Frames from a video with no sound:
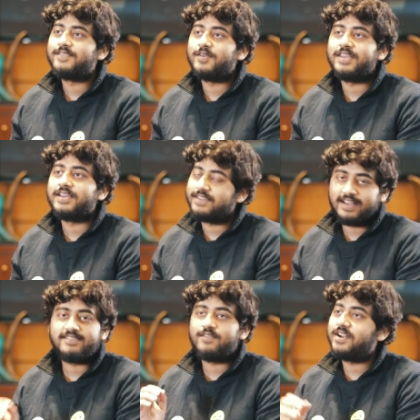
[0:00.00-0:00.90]
So I think
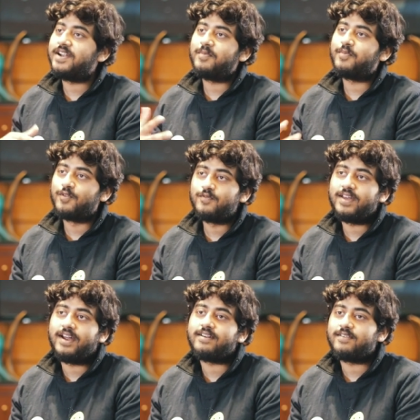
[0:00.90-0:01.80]
that's definitely a
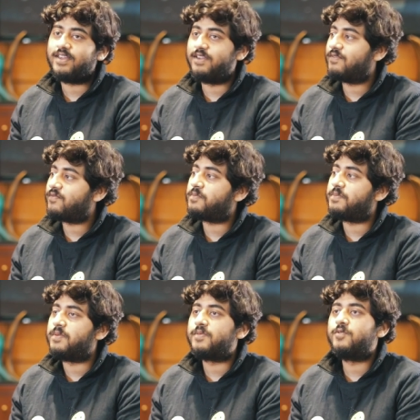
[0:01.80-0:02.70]
proof that even for
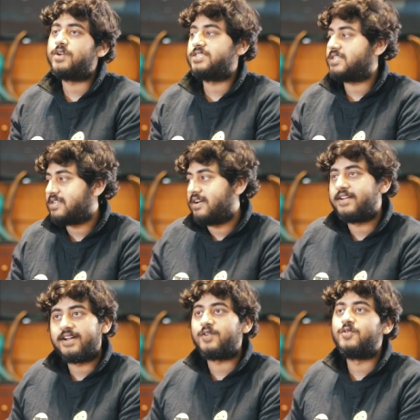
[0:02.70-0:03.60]
people who are just
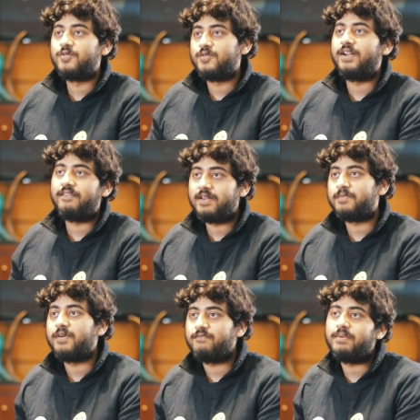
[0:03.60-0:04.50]
learning to
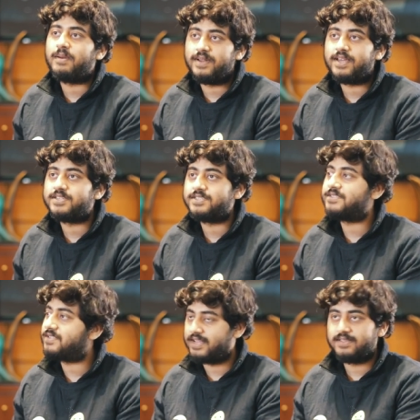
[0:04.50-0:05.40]
develop web
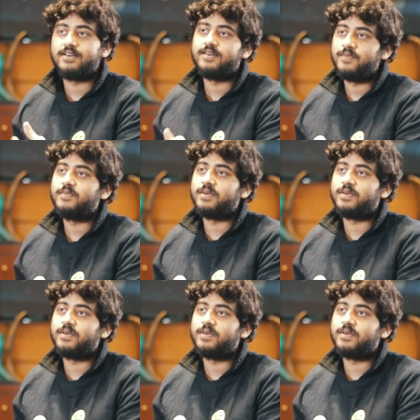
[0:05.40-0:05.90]
applications, like the